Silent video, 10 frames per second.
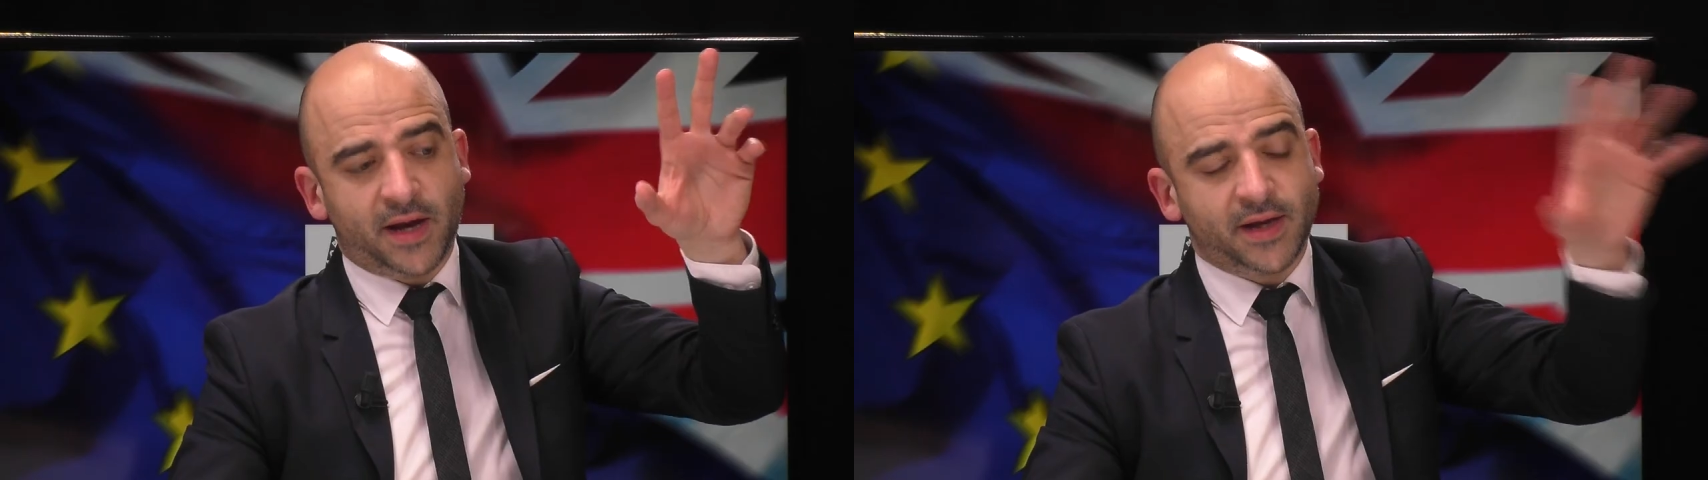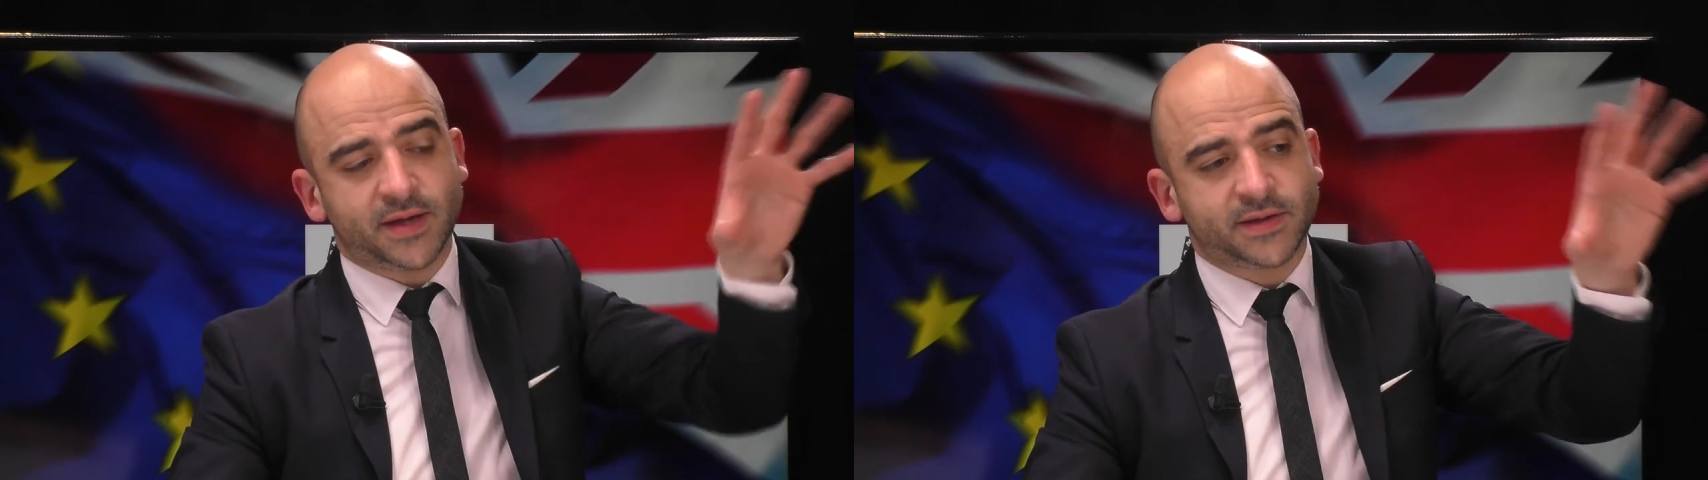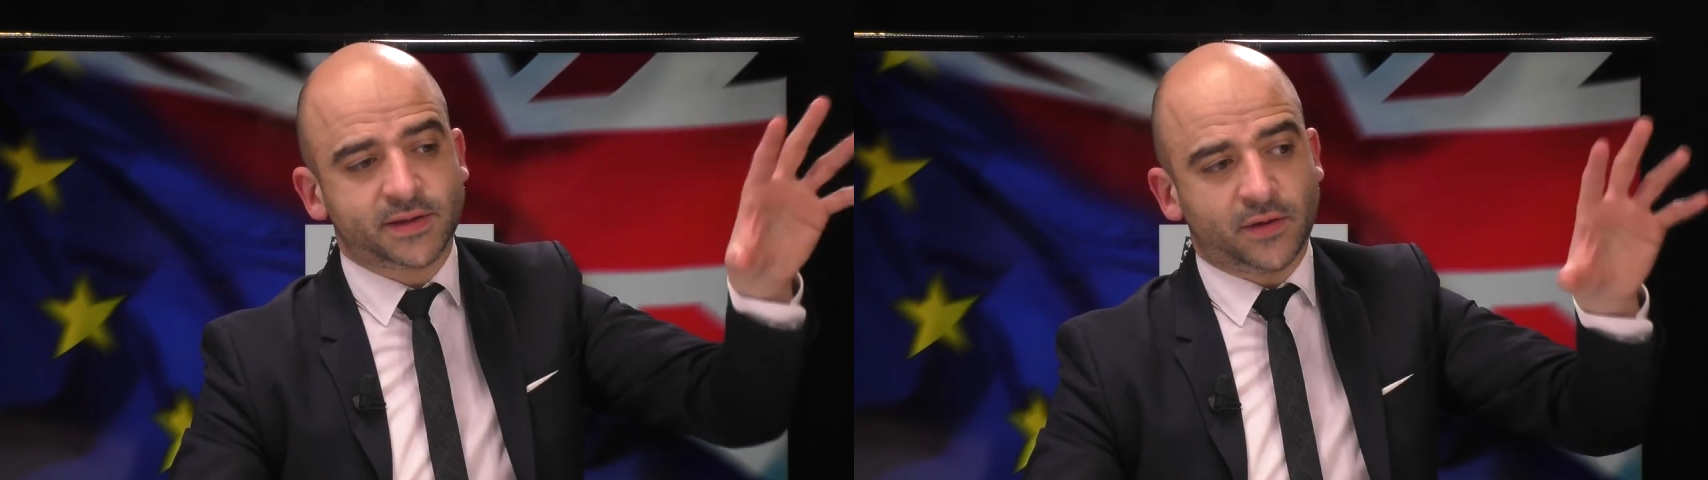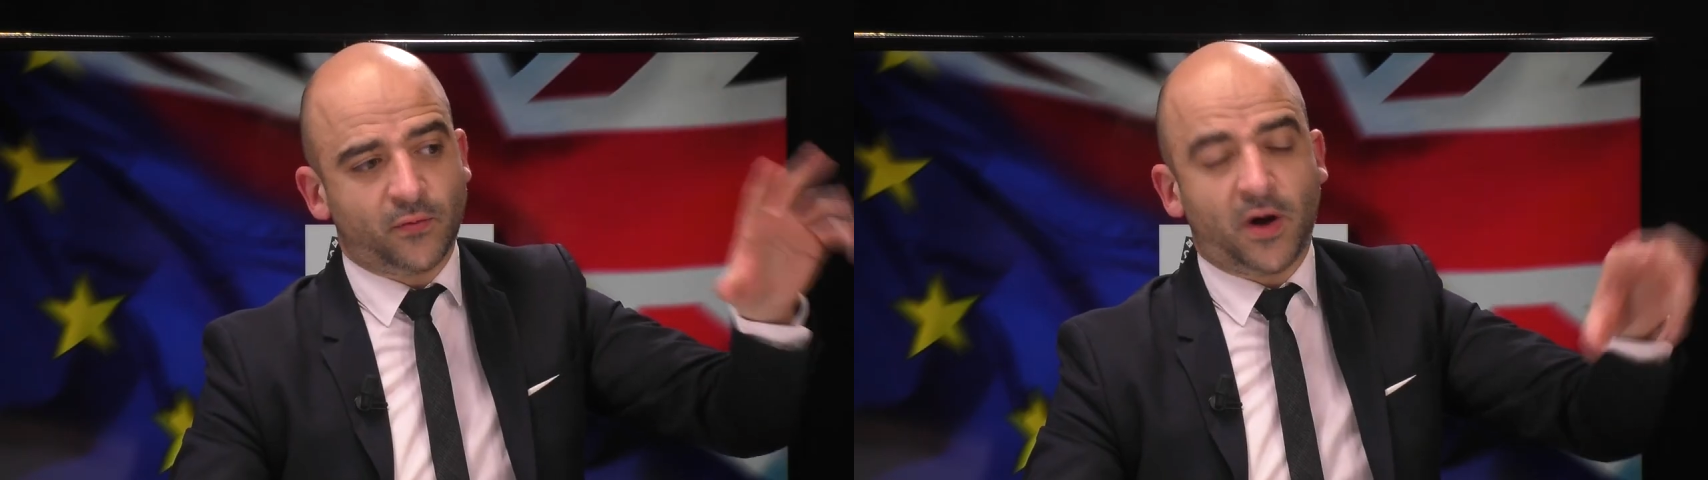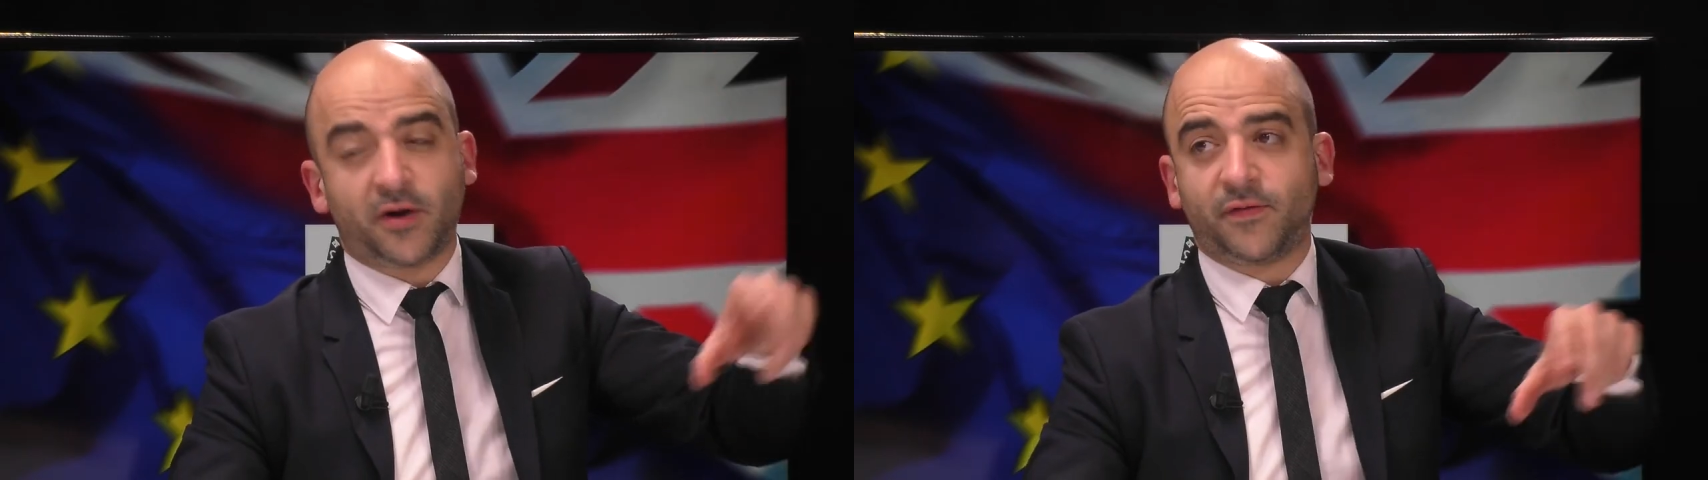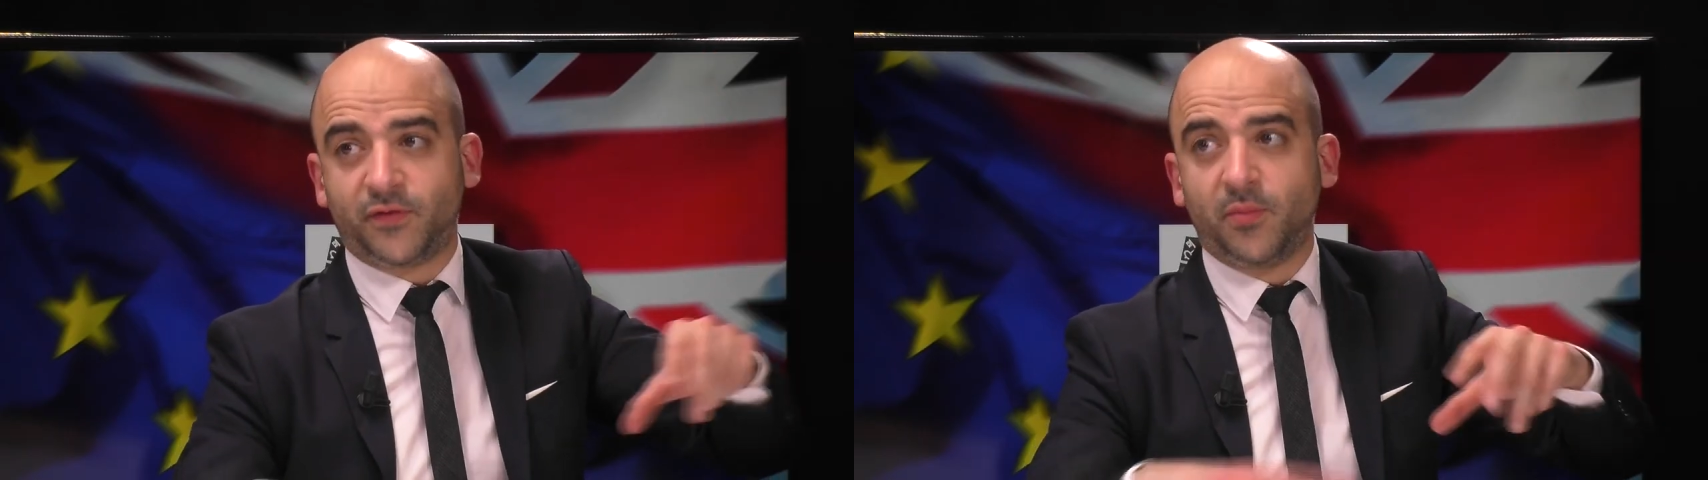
is uh, one of the